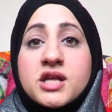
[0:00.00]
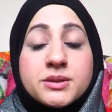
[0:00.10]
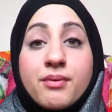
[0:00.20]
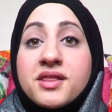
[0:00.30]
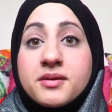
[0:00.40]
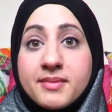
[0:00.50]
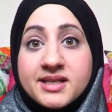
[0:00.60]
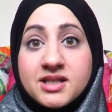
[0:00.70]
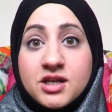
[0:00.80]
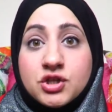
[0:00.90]
spread the
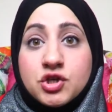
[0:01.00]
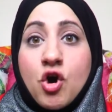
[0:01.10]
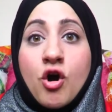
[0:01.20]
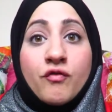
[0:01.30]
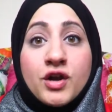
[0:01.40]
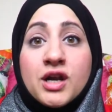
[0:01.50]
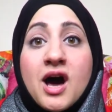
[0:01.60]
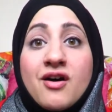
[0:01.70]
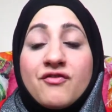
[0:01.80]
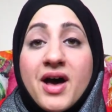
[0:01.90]
message of
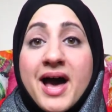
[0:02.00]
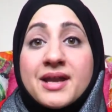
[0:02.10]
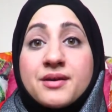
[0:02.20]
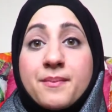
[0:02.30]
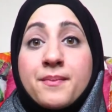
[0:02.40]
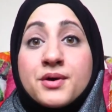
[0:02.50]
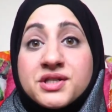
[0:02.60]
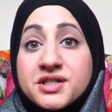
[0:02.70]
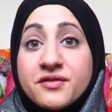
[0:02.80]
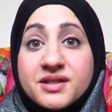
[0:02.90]
love and
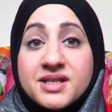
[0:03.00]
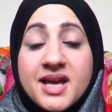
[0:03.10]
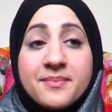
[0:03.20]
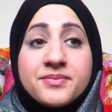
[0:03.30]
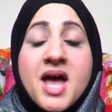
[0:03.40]
positivity,